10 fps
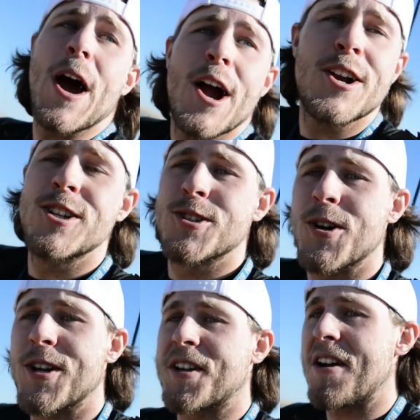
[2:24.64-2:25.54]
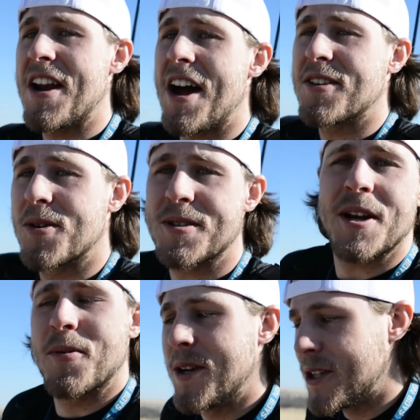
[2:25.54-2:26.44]
out here enjoying the great outdoors
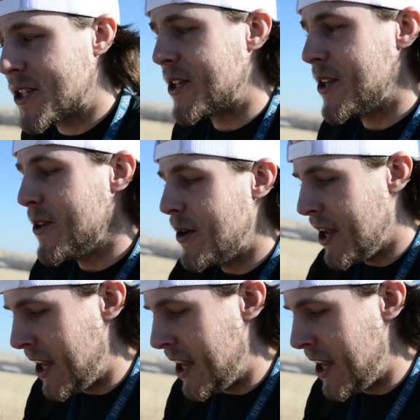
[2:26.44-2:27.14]
like we usually do.